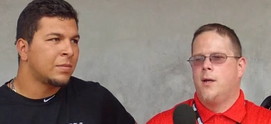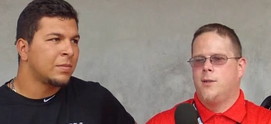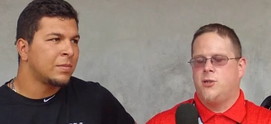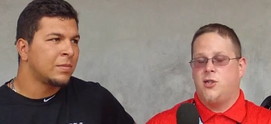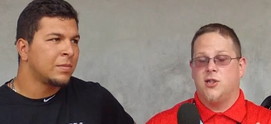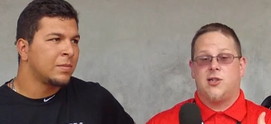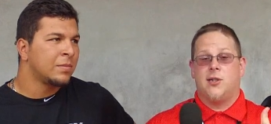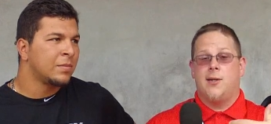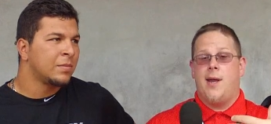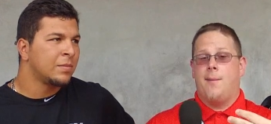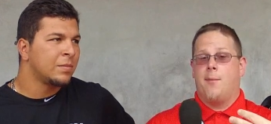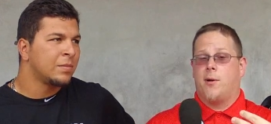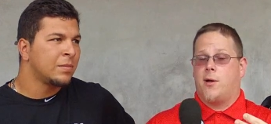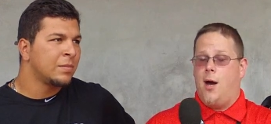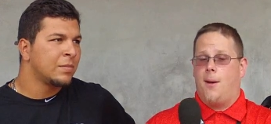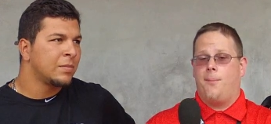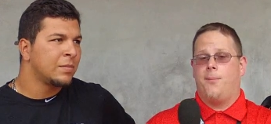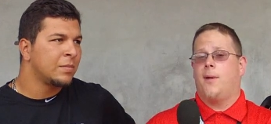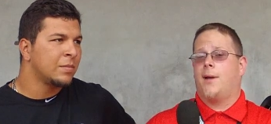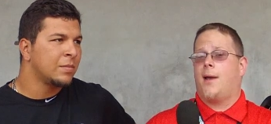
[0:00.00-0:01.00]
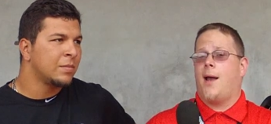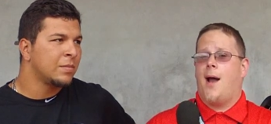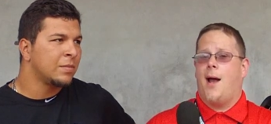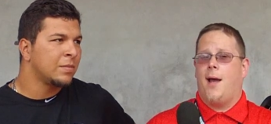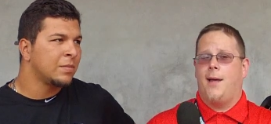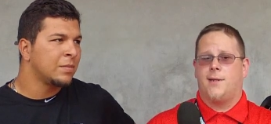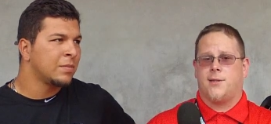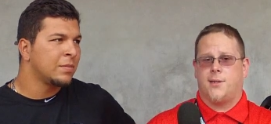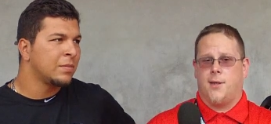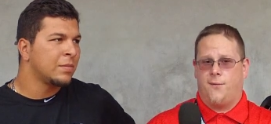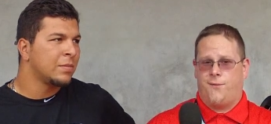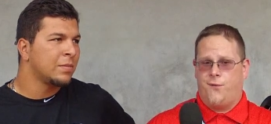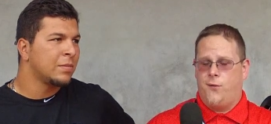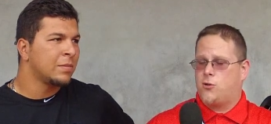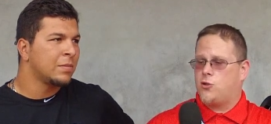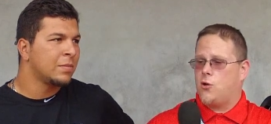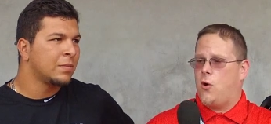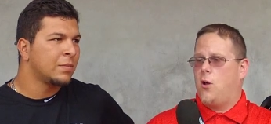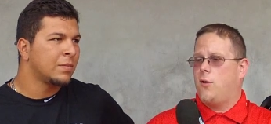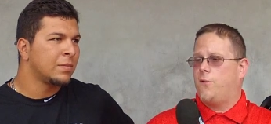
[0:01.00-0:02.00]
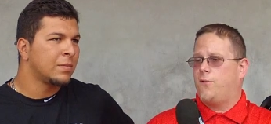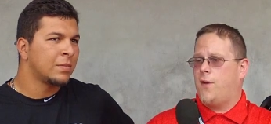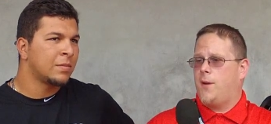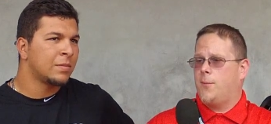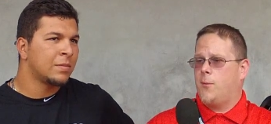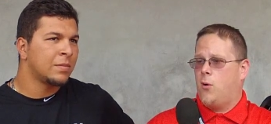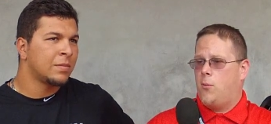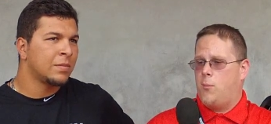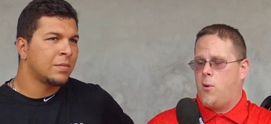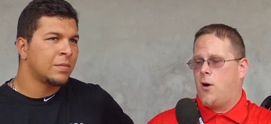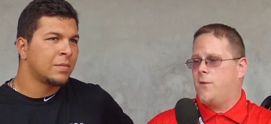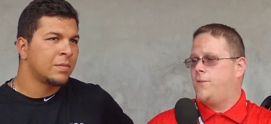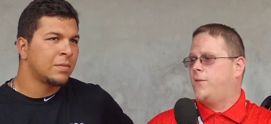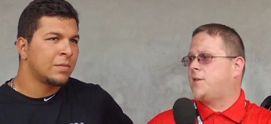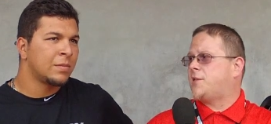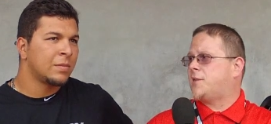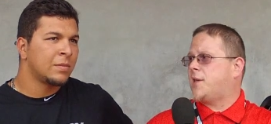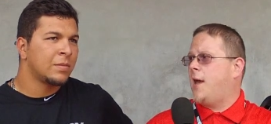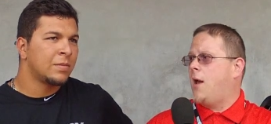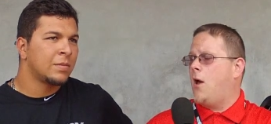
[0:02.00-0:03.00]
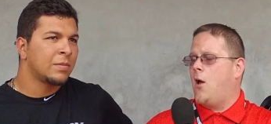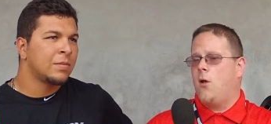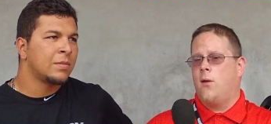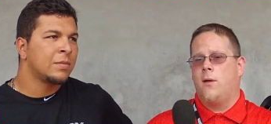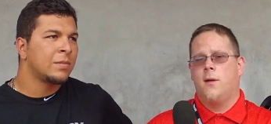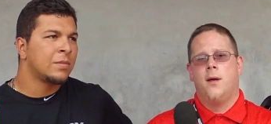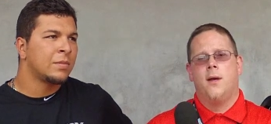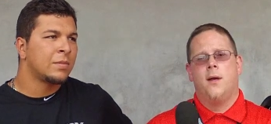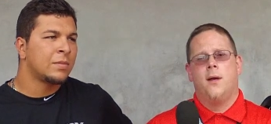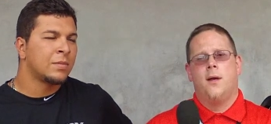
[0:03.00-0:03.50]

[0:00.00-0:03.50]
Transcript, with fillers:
Speaker 1: Just to name a couple of guys, uh, future Hall of Famer Omar Vizquel